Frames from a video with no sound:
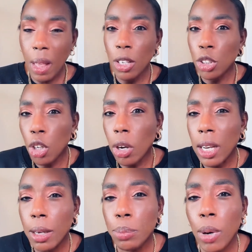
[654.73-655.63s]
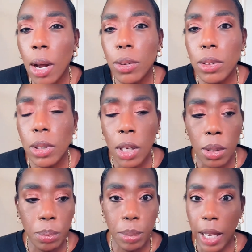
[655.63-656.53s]
chocolate brown
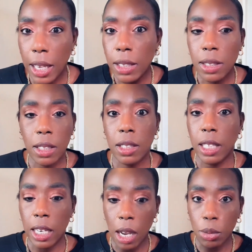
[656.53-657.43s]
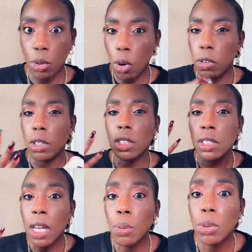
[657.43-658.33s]
base. Then I would go for this, because
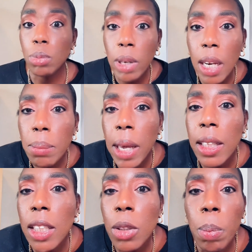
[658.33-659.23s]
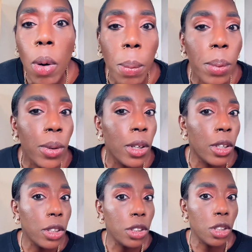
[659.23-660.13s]
that would really make this pop.
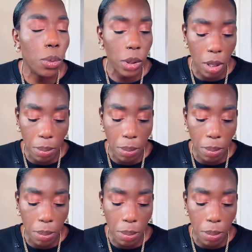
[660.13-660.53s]
You know what I